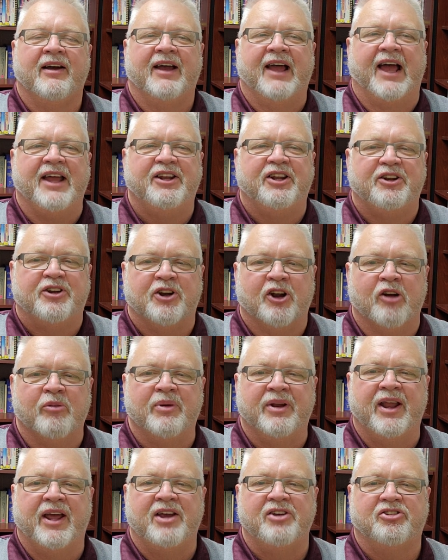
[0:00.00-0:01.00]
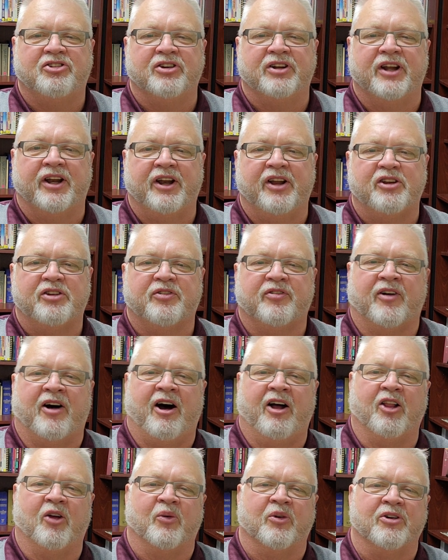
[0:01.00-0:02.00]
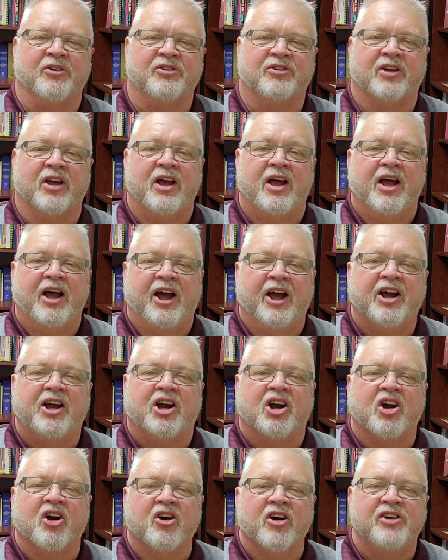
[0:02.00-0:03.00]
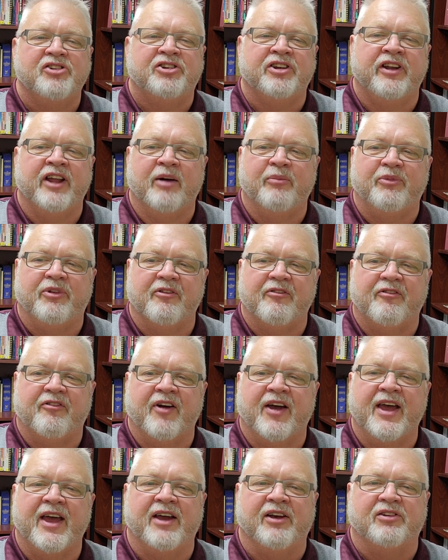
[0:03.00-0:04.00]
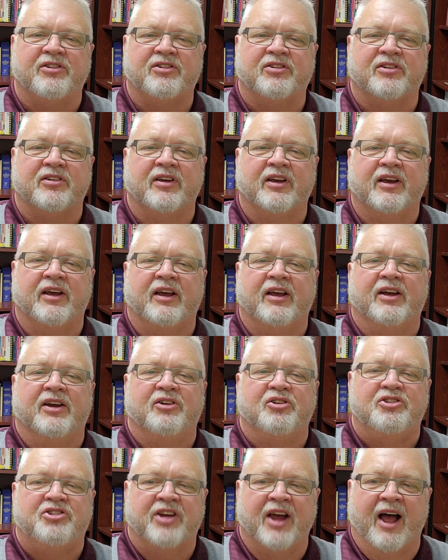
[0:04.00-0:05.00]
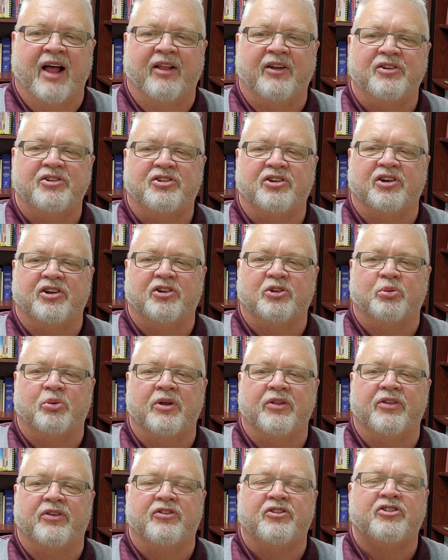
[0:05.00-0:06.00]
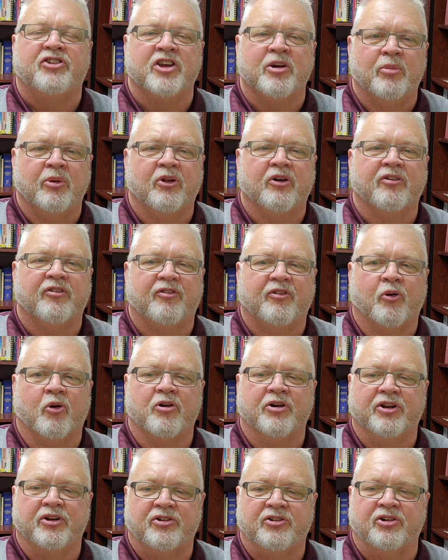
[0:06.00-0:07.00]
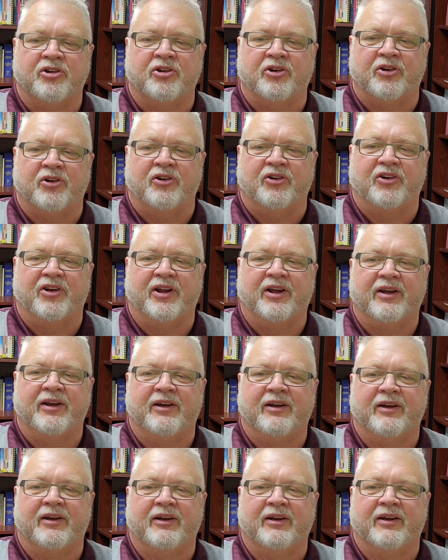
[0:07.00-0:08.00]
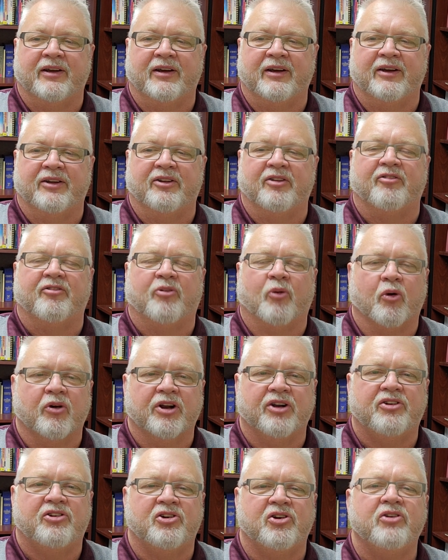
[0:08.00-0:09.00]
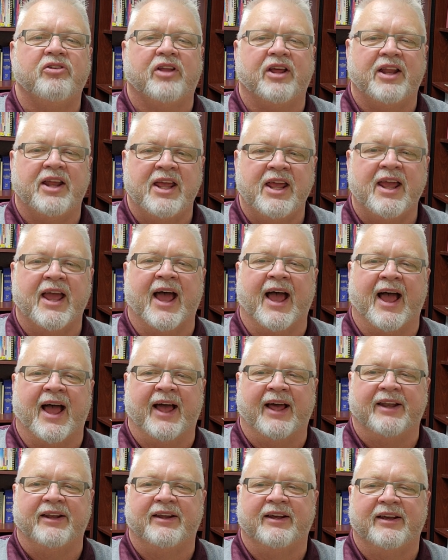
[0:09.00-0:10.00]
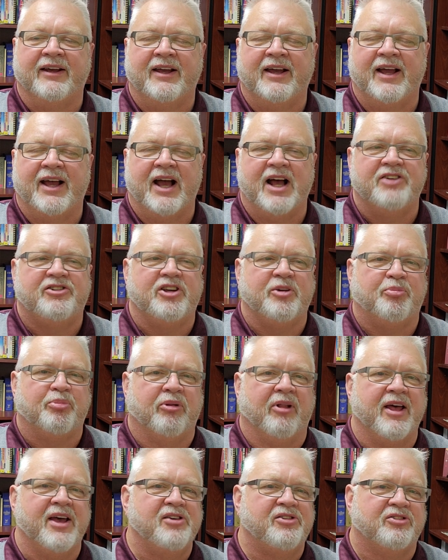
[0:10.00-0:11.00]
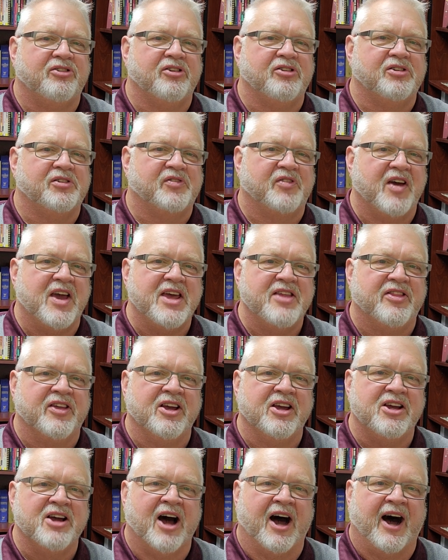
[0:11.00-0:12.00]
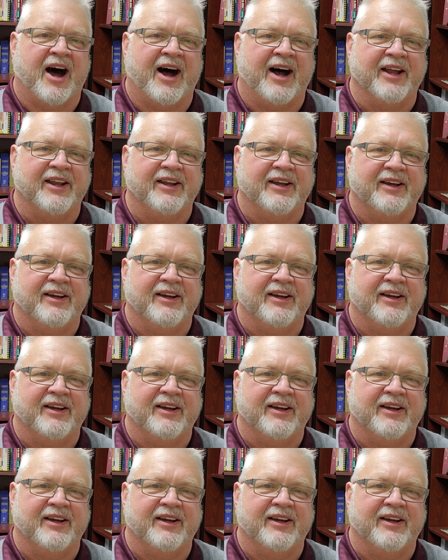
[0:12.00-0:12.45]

and determination in his followers, encouraging them to face challenges with similar fortitude, the fortitude that he had, as he placed his faith in God